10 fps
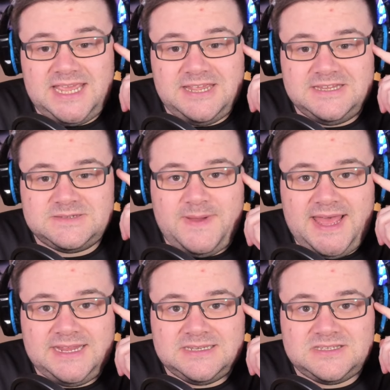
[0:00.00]
his
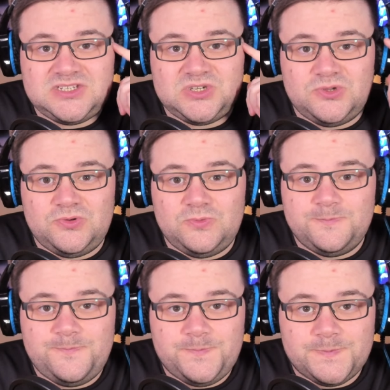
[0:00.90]
mind to
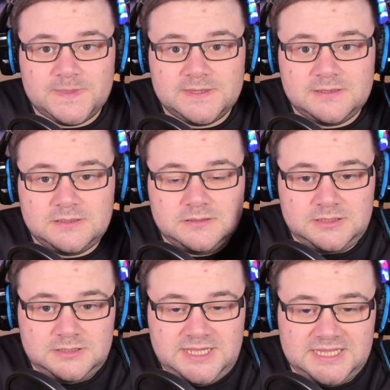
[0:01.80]

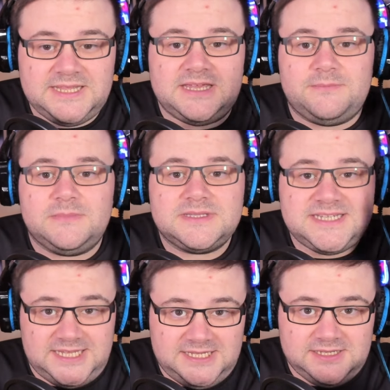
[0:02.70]
killing him,
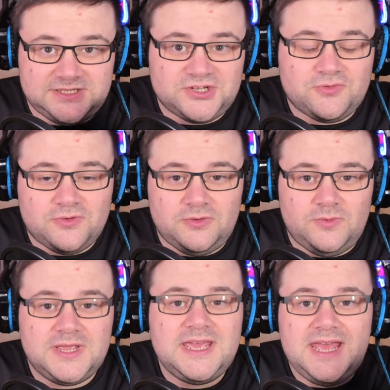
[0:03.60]
taking his crew.
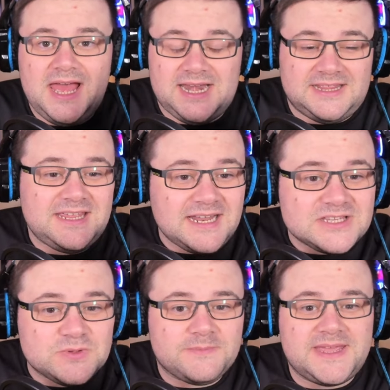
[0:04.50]
And I think
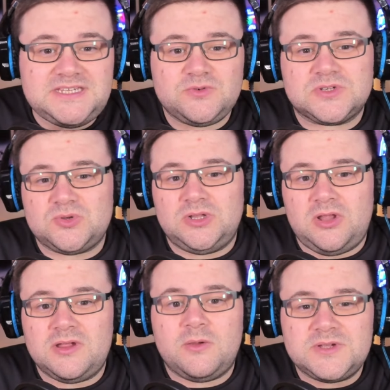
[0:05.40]
that's what the message was all
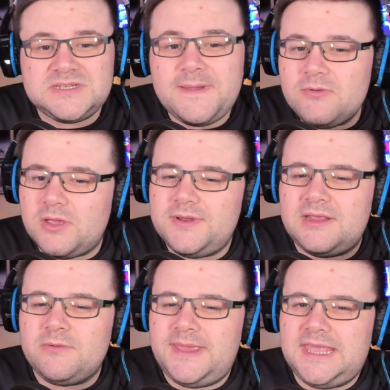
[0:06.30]
along. It wasn't about going
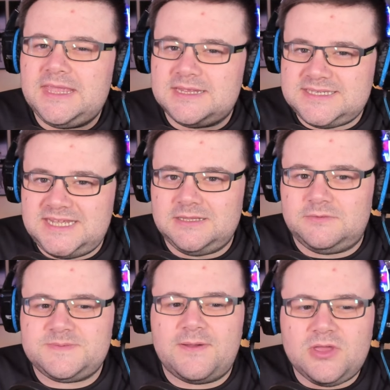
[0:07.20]
there and making a deal. It
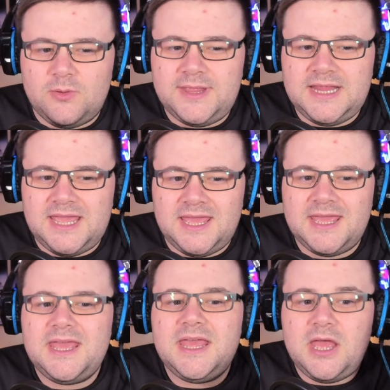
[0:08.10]
was about going there,
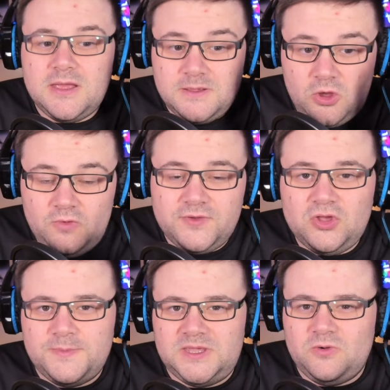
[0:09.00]

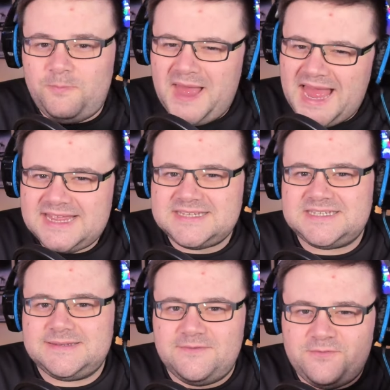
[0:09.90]
overcoming your
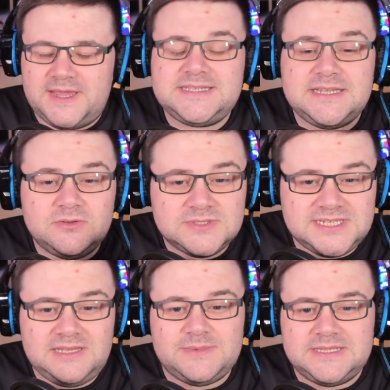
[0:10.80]
past, fighting your
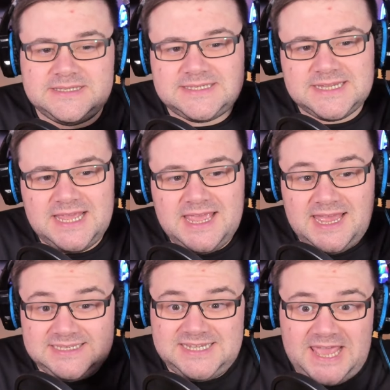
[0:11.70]
demons,
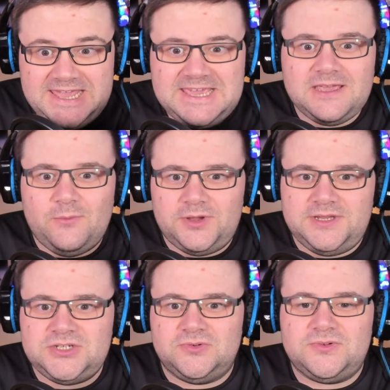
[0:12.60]
and taking what
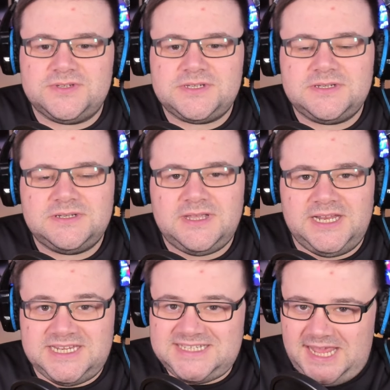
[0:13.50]
is yours.
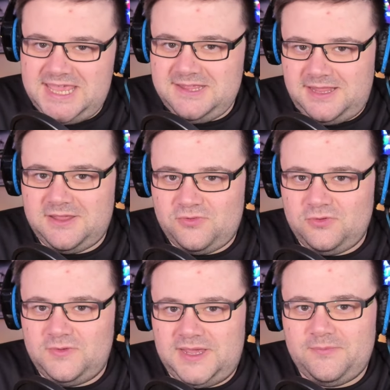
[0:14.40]
And he's taking that
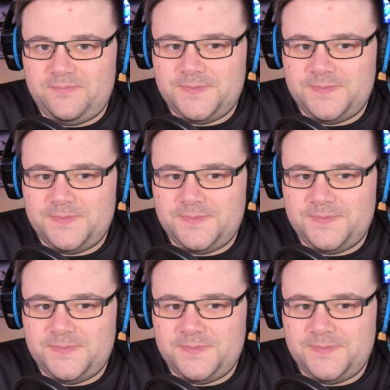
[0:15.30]
crew now.